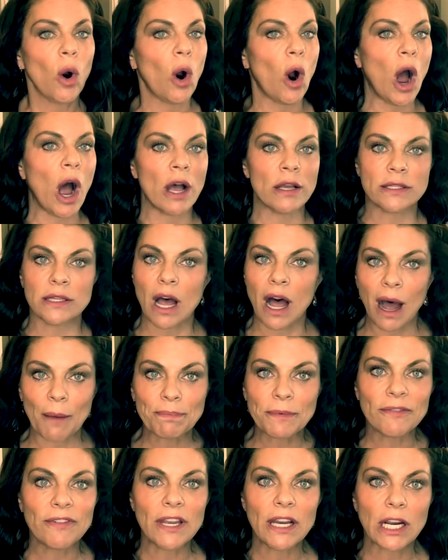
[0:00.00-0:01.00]
As
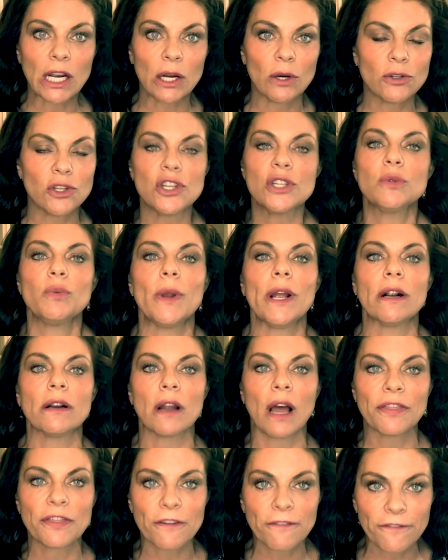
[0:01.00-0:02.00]
Optavia coaches, we are
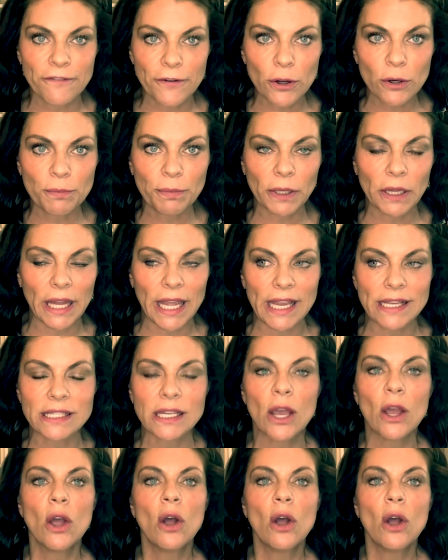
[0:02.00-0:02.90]
not the food police.